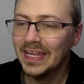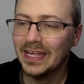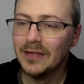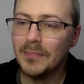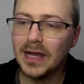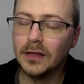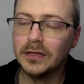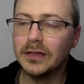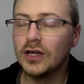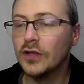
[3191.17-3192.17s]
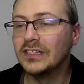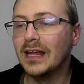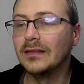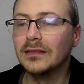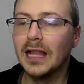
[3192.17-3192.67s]
Michael says, the
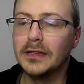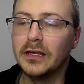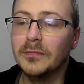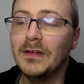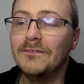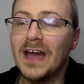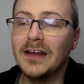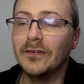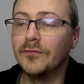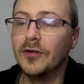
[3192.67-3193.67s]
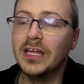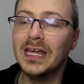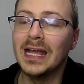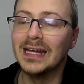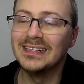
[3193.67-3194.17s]
Continental Classic has been
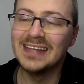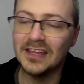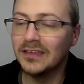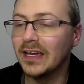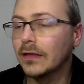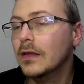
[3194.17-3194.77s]
fan-freaking-tastic.